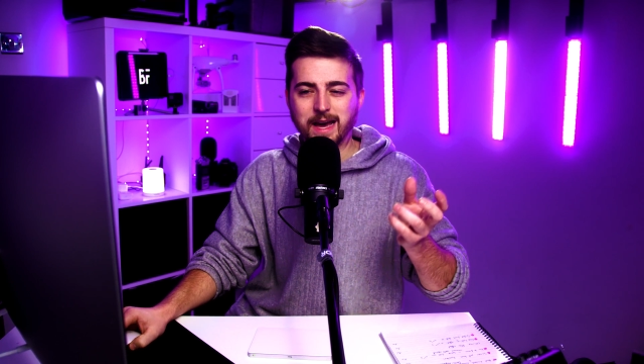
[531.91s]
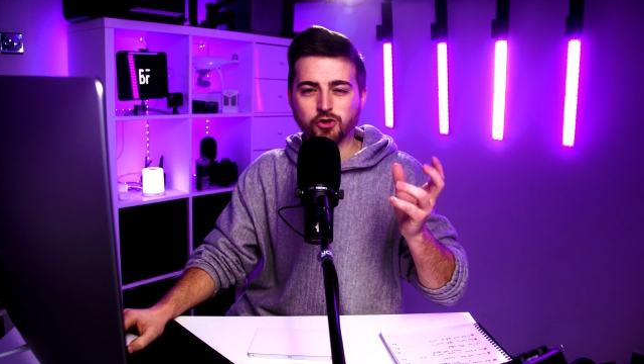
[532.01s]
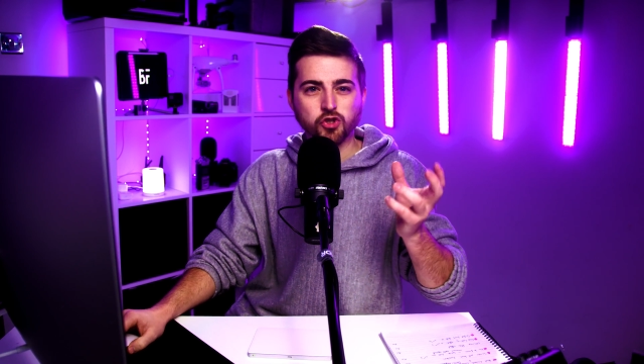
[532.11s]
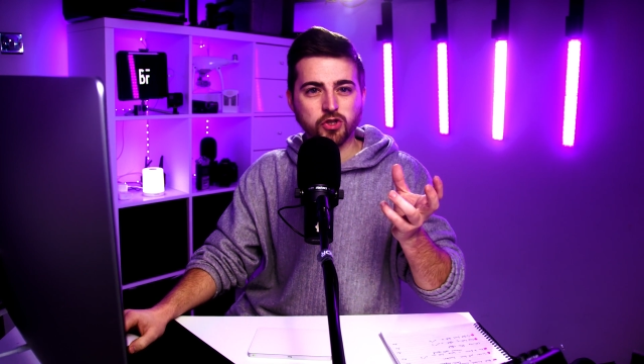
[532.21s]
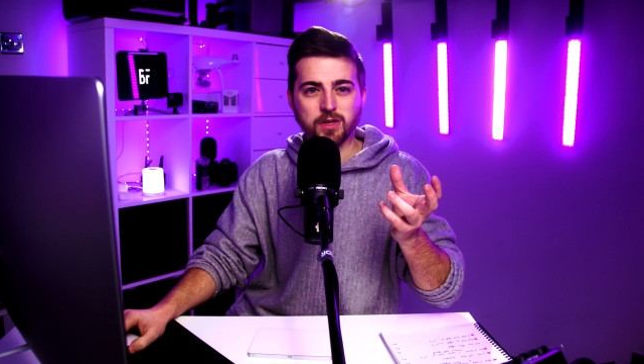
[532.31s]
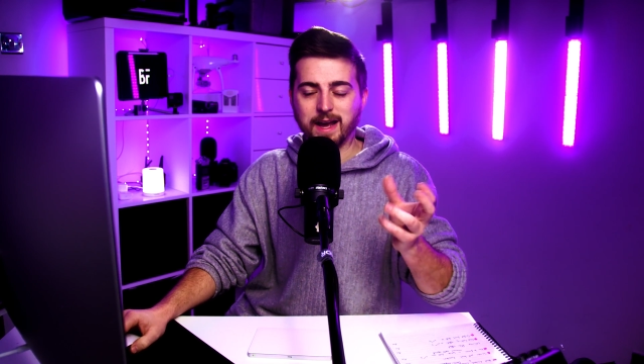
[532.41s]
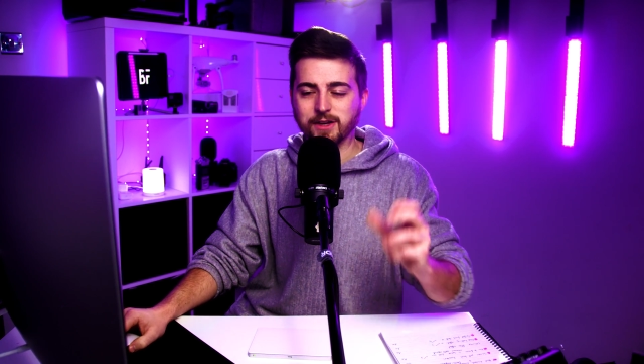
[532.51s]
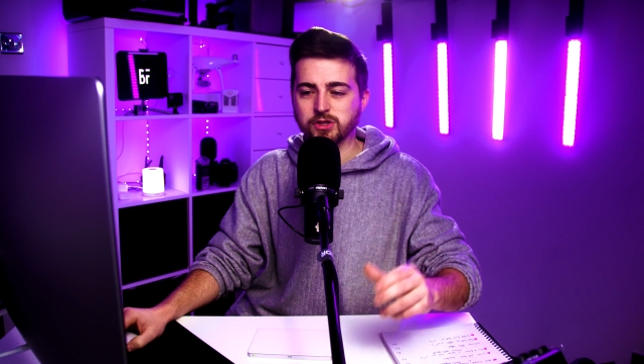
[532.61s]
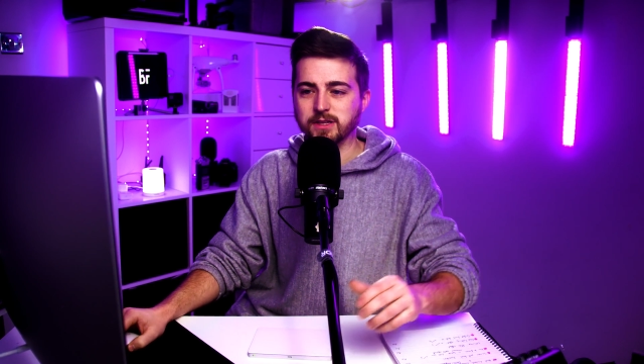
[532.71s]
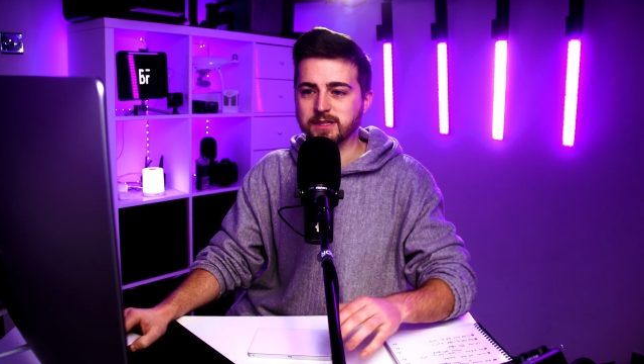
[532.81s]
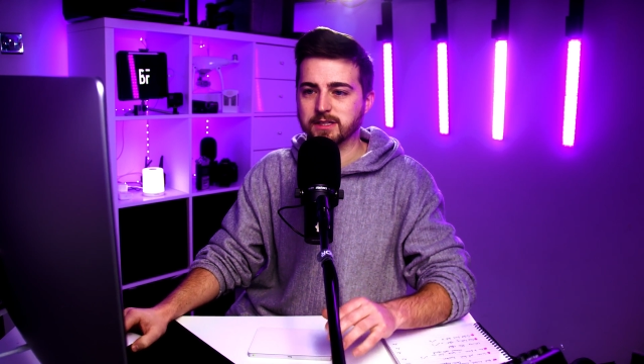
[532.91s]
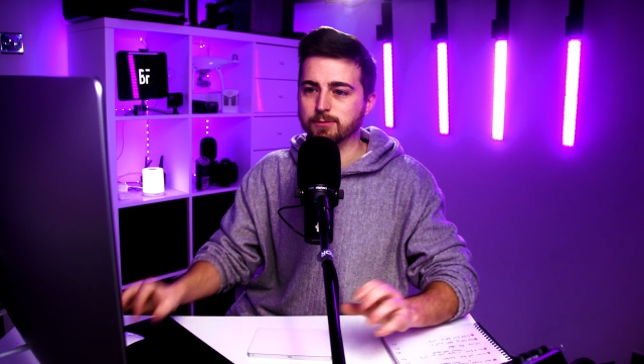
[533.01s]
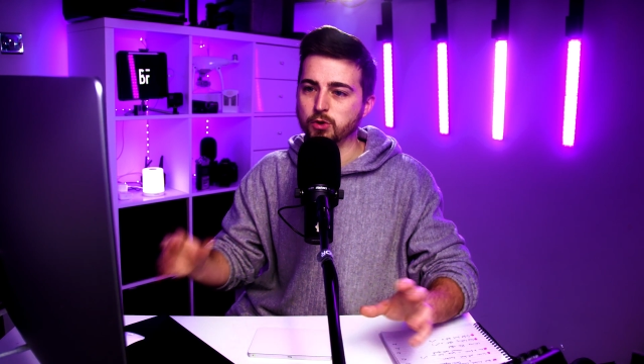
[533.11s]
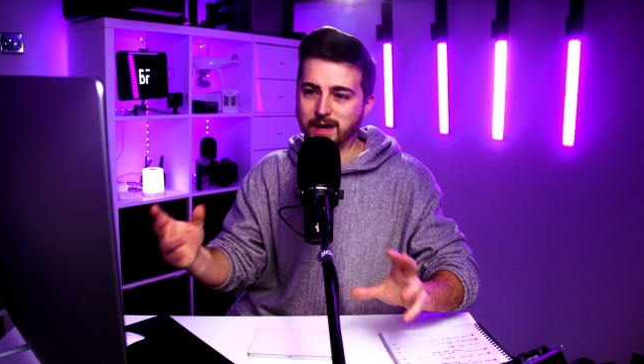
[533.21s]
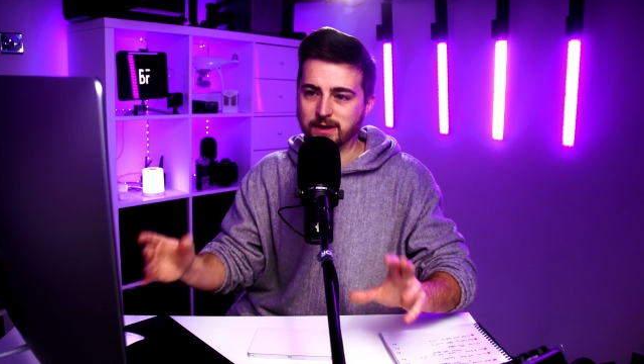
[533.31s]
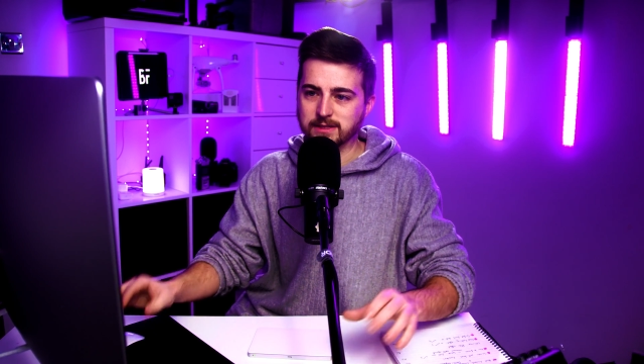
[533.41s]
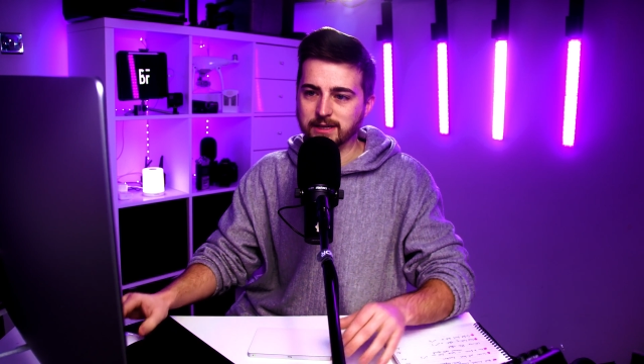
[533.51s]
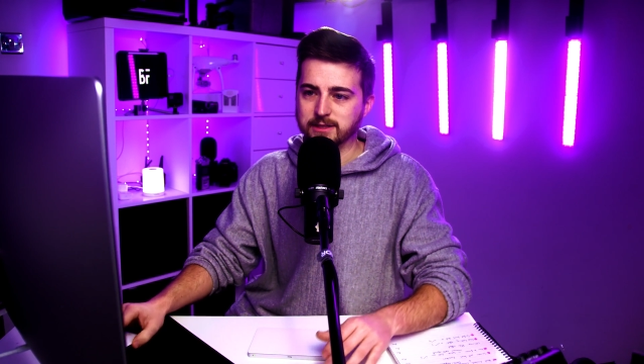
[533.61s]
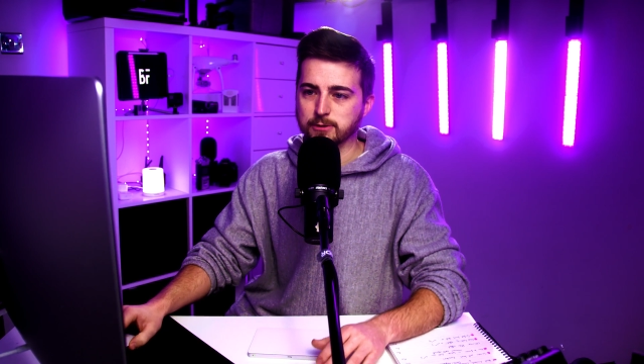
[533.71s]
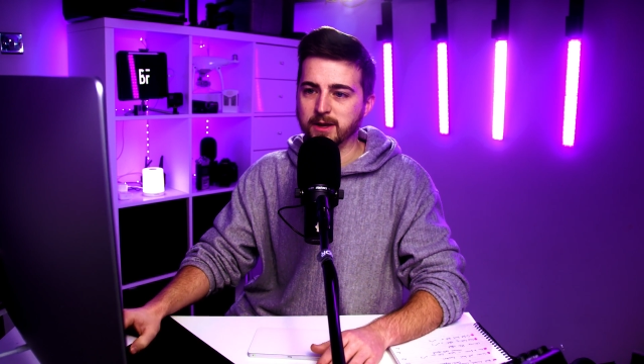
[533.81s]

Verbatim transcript: that should actually smooth out a little